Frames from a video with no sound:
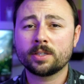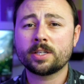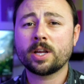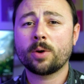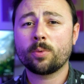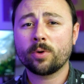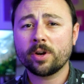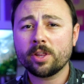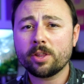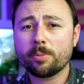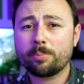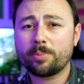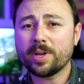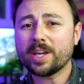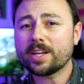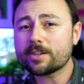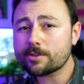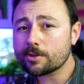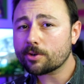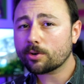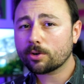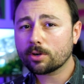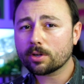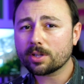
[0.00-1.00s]
Now, one of the
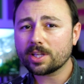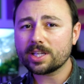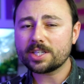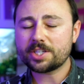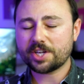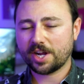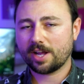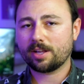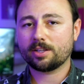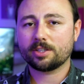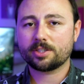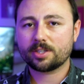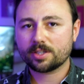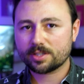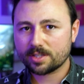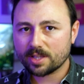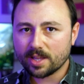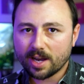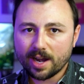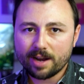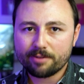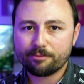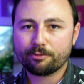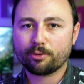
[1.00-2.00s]
biggest early challenges
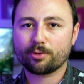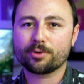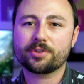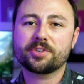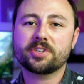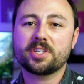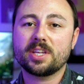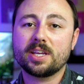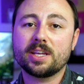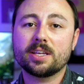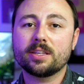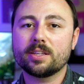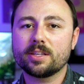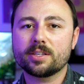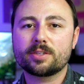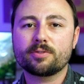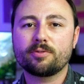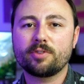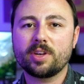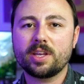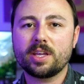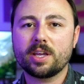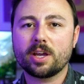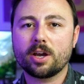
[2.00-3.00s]
that I foresee in this
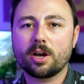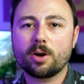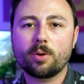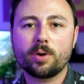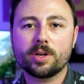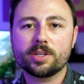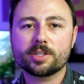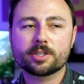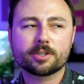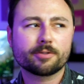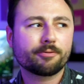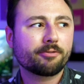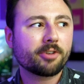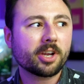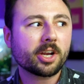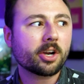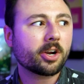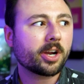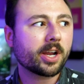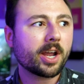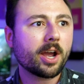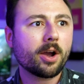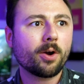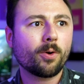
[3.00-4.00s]
video is
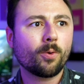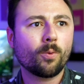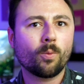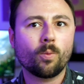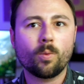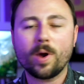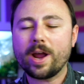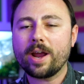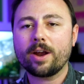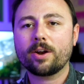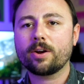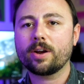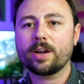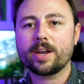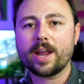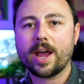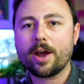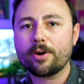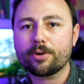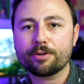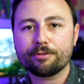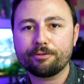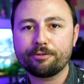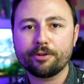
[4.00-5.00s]
figuring out where and
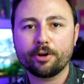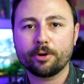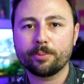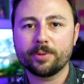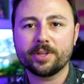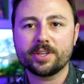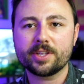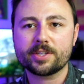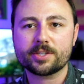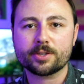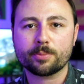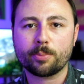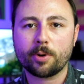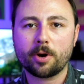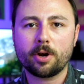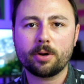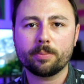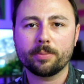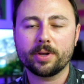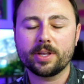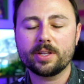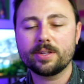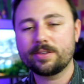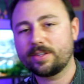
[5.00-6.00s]
how to film in this
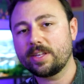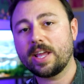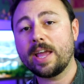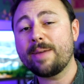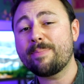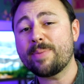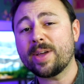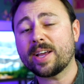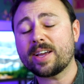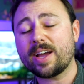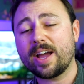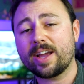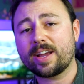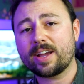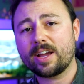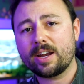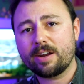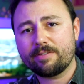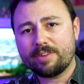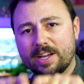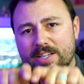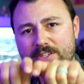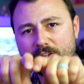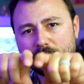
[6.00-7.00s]
apartment. The 8-Bit Guy kind
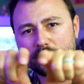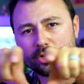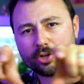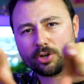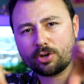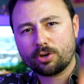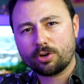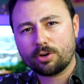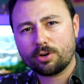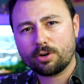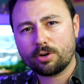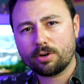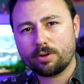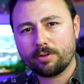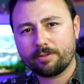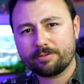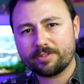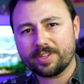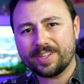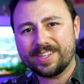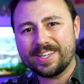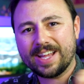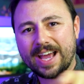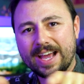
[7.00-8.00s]
of has a
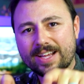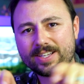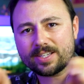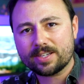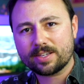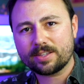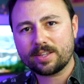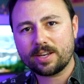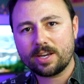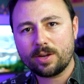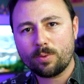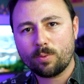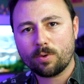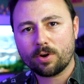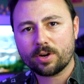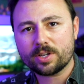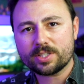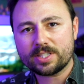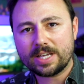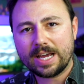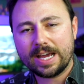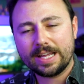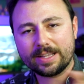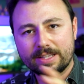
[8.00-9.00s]
curved desk that he
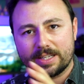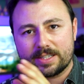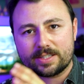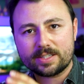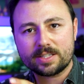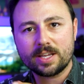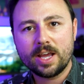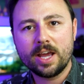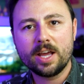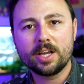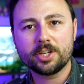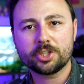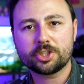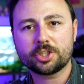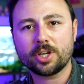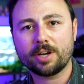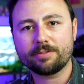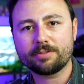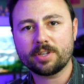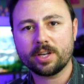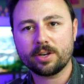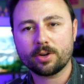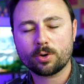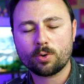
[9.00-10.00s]
works at that's
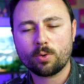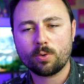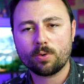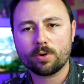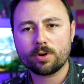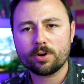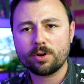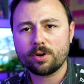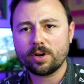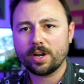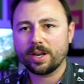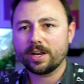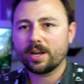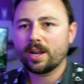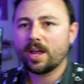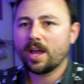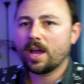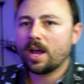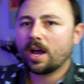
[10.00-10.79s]
shoved in a corner, and